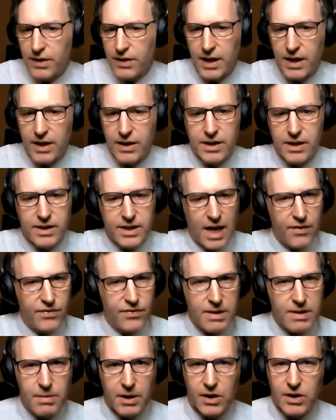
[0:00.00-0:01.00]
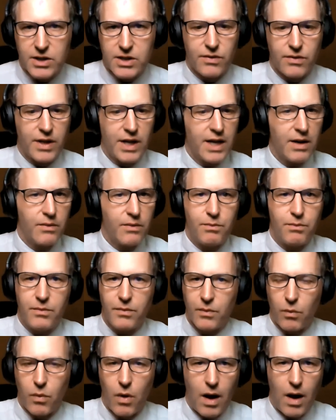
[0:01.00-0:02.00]
the, the safety, because of the
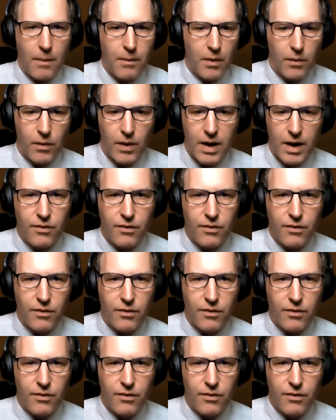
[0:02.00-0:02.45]
um,